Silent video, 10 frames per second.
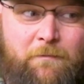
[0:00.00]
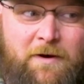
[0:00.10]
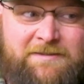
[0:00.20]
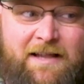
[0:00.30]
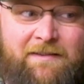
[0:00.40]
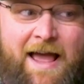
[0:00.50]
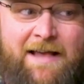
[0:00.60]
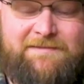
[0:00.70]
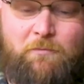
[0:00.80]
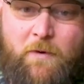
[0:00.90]
what was that
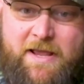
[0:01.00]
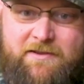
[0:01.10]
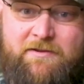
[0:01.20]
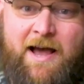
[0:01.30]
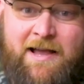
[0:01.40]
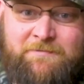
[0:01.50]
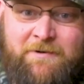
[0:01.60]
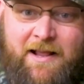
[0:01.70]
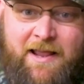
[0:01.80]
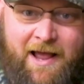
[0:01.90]
last week? You guys were
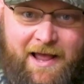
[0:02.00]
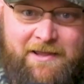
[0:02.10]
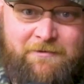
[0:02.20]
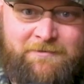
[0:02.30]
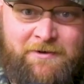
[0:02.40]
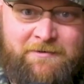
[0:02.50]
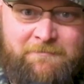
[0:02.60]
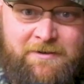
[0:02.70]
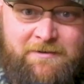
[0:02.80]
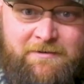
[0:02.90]
in a coyote
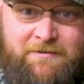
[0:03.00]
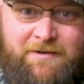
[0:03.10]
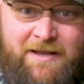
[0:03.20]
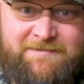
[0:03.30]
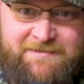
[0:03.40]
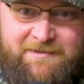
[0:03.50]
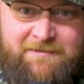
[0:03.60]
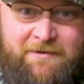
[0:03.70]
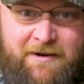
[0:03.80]
tournament. I seen,